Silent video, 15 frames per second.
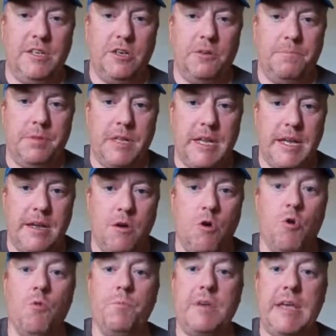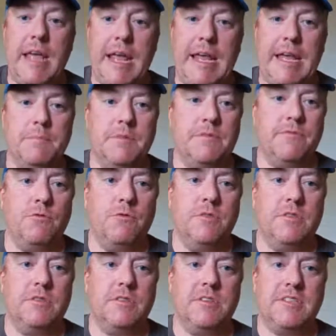are playing home games for
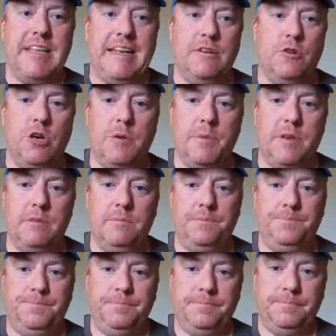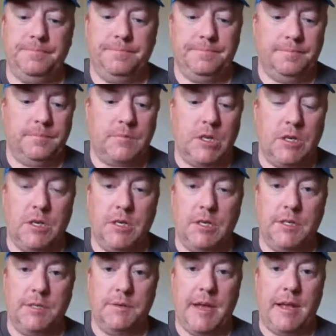this state tournament
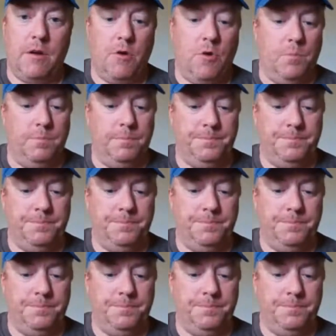at home.